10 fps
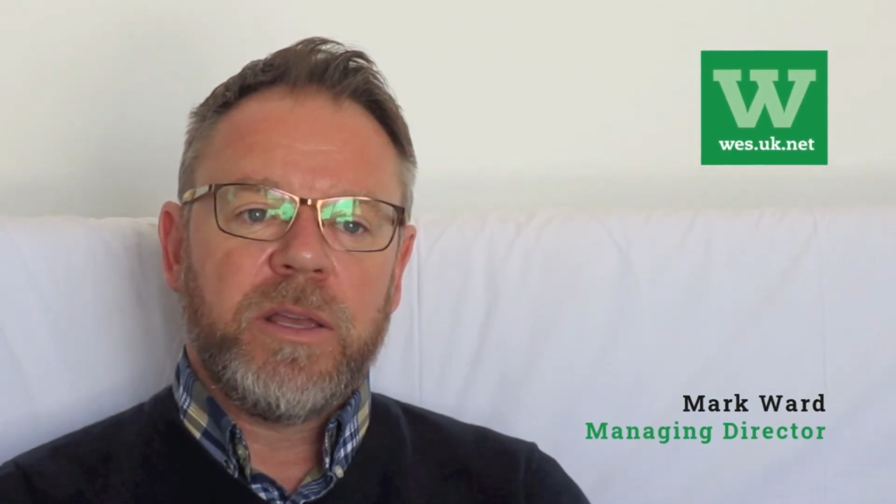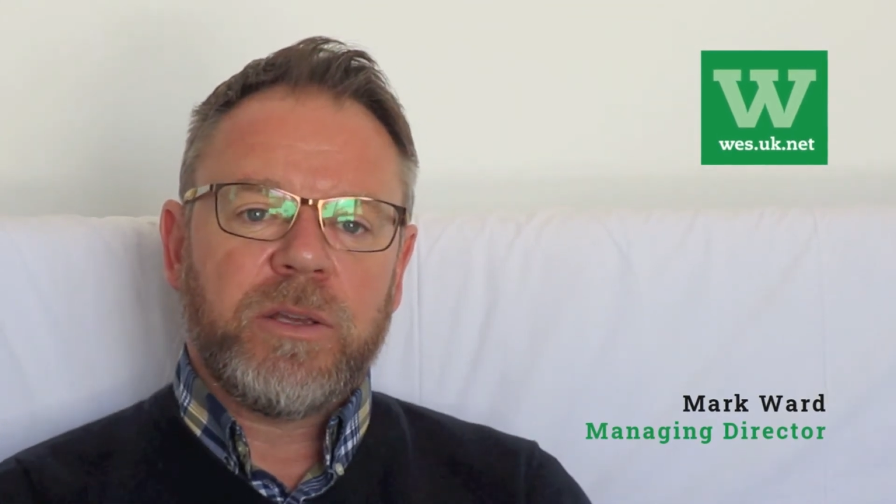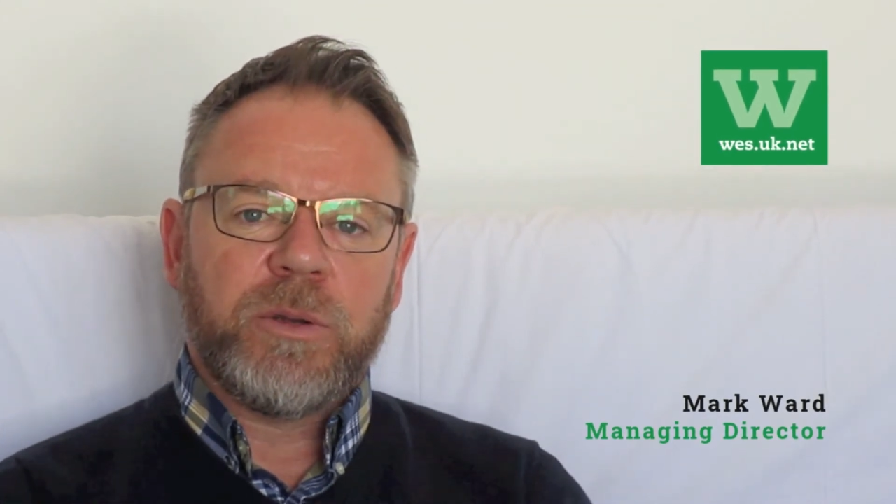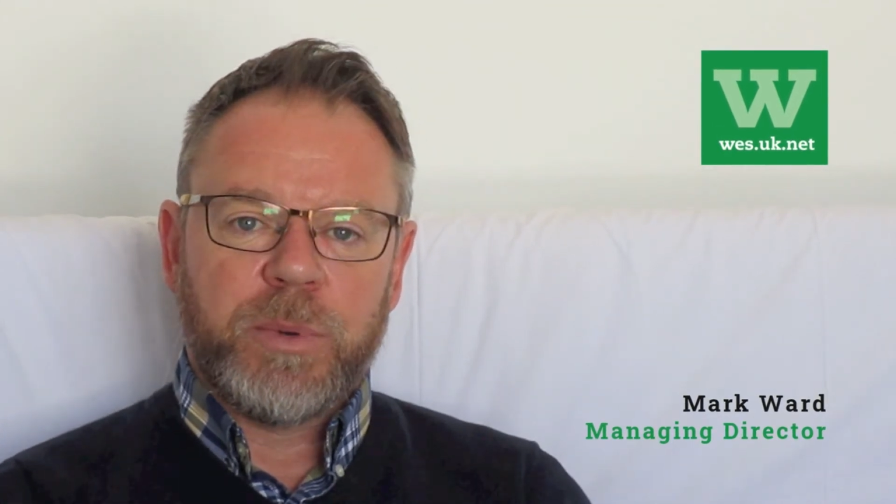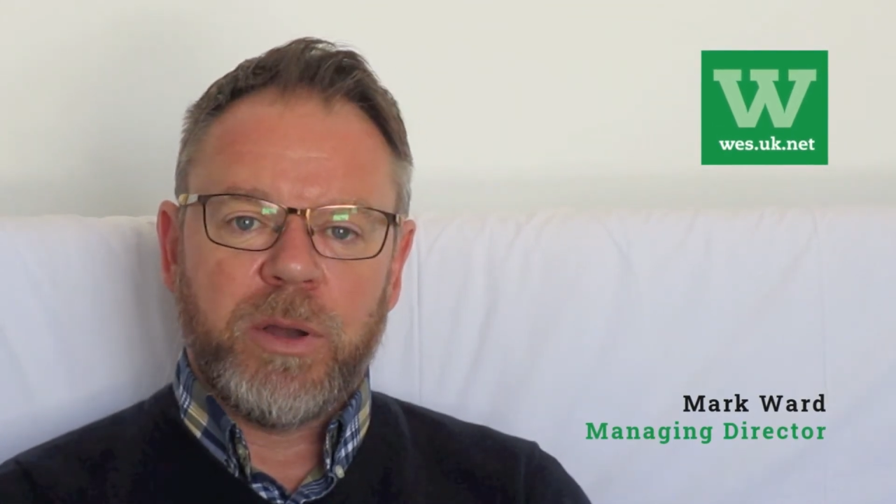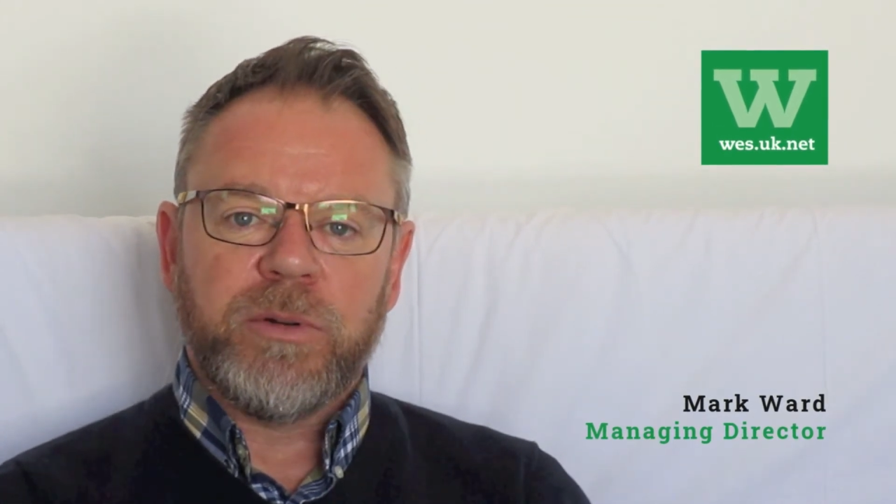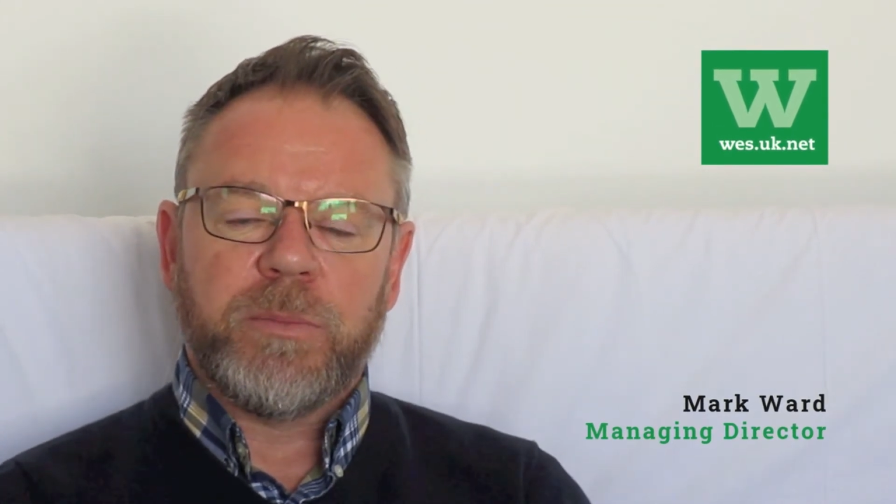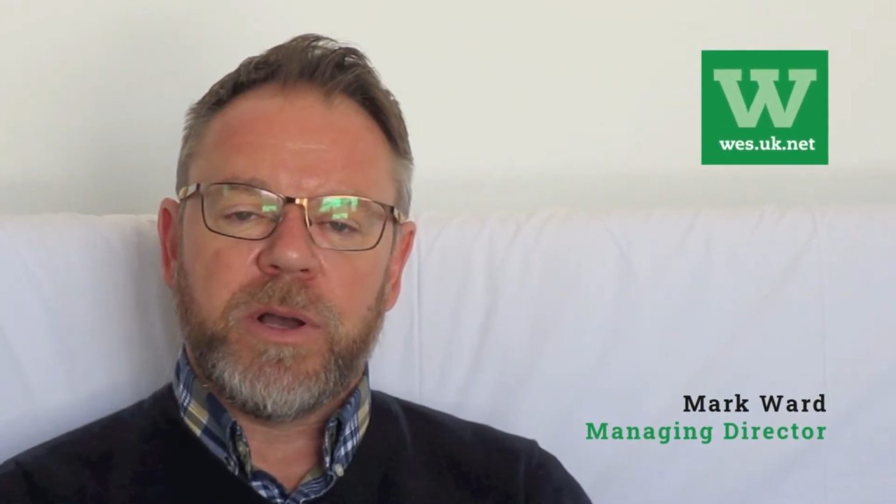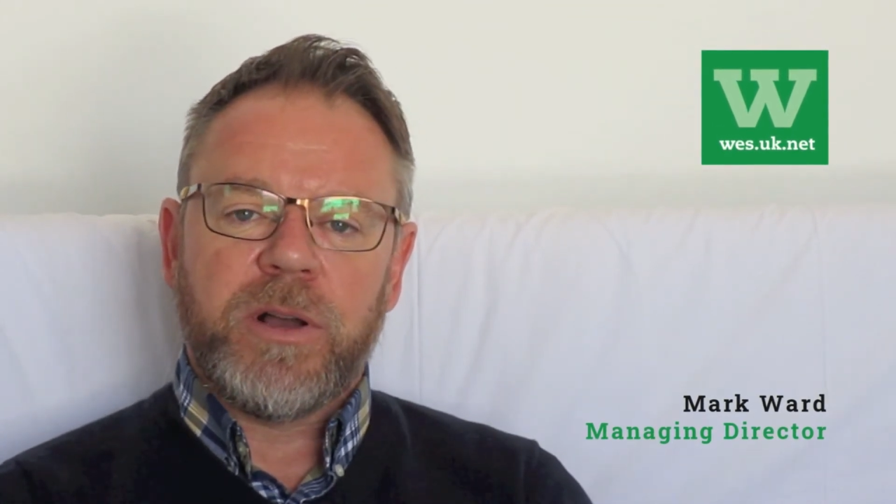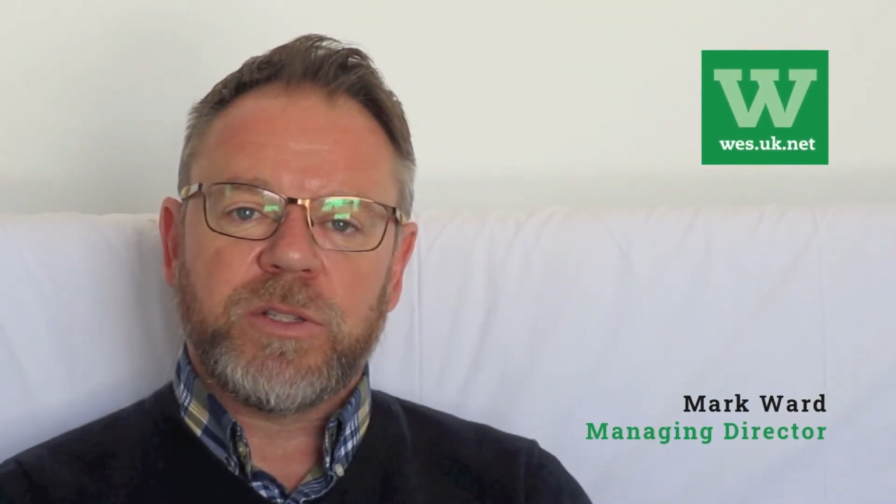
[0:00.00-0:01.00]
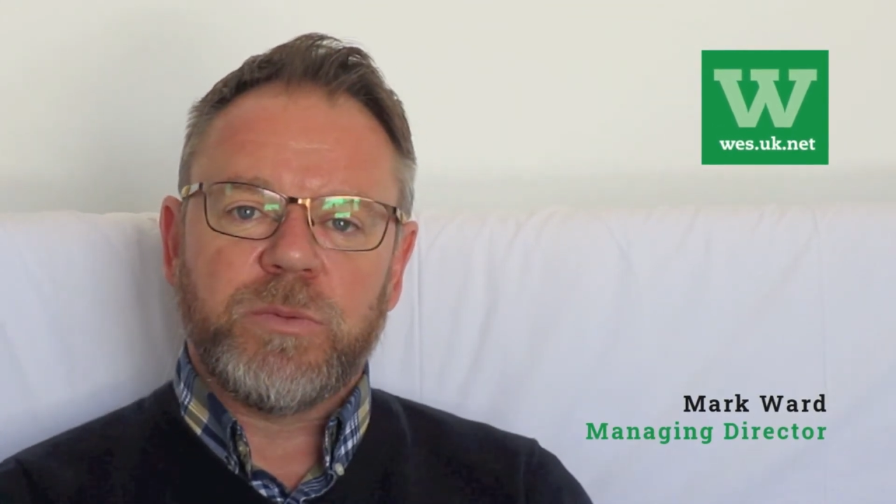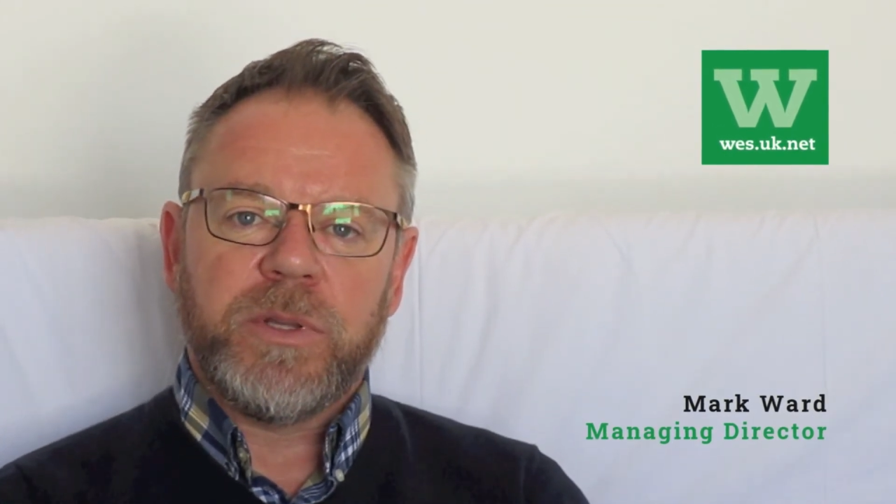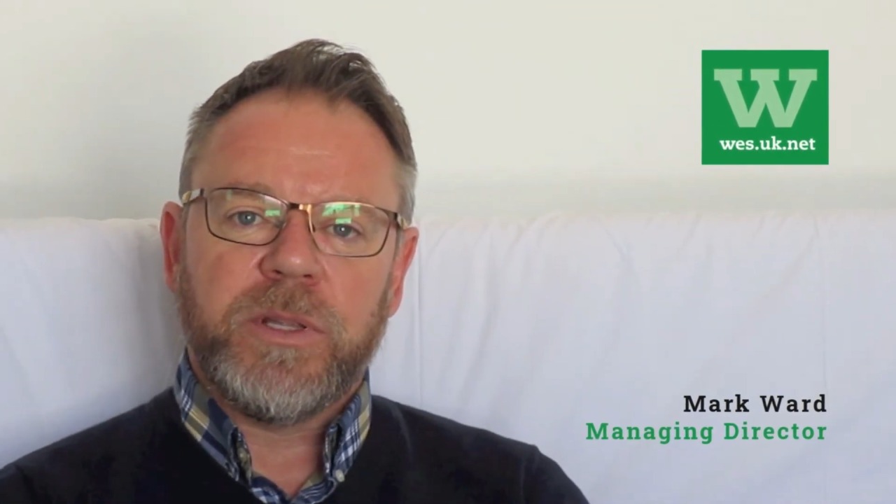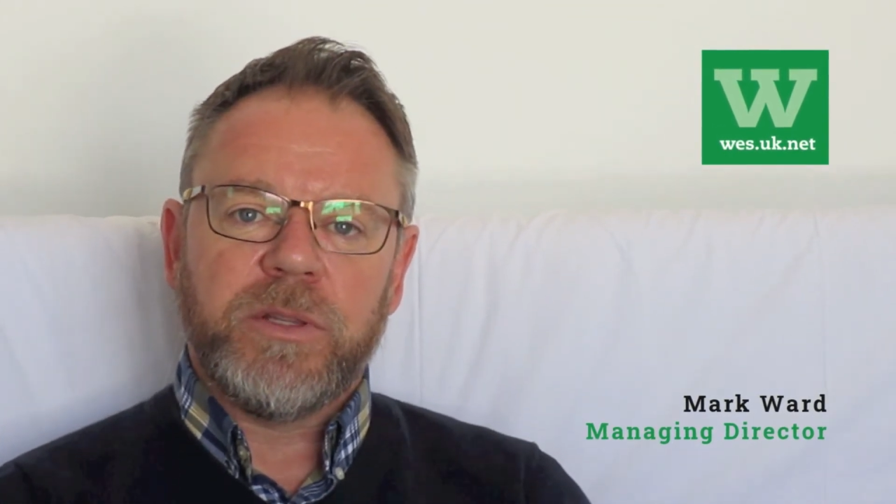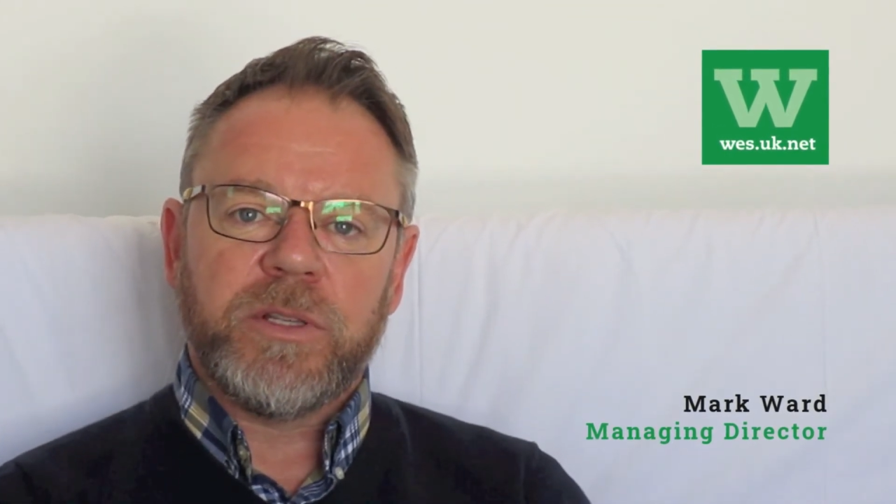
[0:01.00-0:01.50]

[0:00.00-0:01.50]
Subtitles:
component parts within